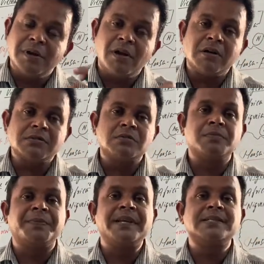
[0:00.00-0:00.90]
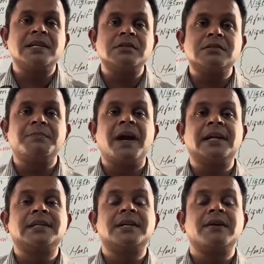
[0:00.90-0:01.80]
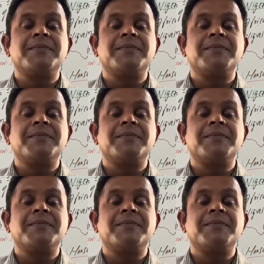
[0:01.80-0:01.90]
belongs to peasants, but